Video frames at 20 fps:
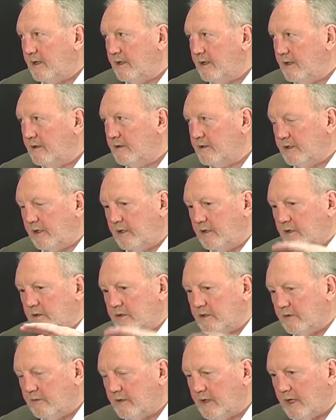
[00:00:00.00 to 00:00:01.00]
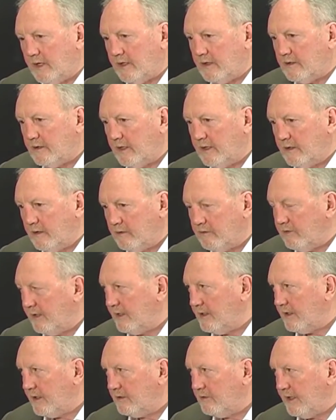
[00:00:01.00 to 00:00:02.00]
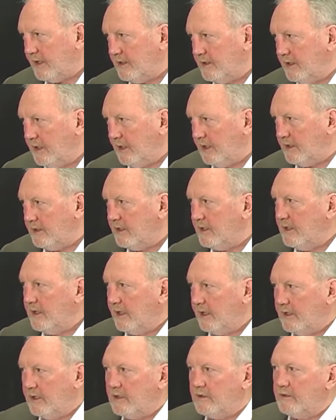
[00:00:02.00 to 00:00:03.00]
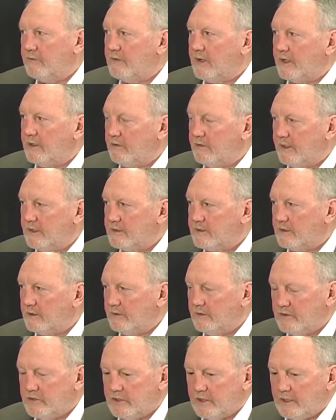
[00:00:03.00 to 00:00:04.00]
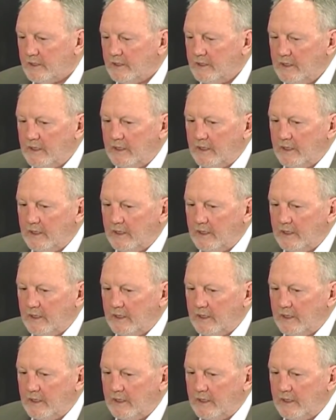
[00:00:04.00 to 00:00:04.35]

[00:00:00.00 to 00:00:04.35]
Here's you've got a great need, and here you've got a great solution.